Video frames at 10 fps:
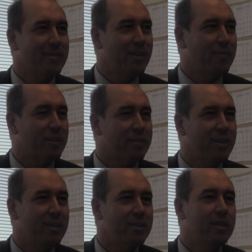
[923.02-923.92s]
off the
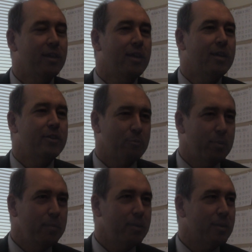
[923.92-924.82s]
ground, just
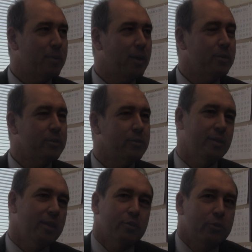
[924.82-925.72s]
beaming the power to it, and
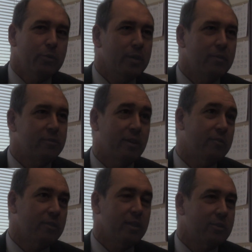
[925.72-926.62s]
they could do it
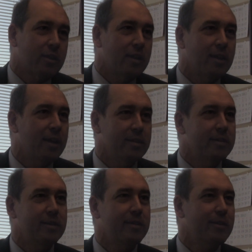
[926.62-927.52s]
forever. They just got tired,
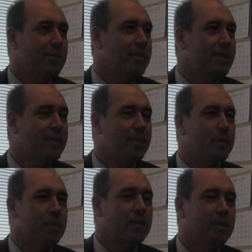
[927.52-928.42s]

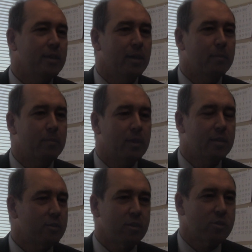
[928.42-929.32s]
but the
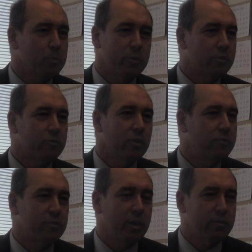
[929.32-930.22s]
system would just run
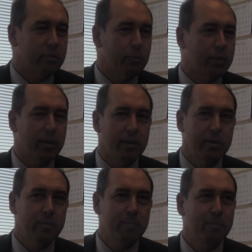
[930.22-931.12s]
forever without
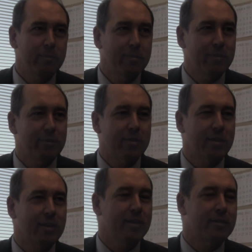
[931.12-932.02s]
using
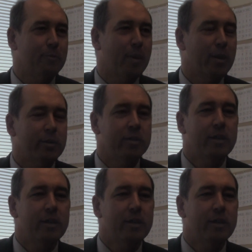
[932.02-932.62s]
any other power.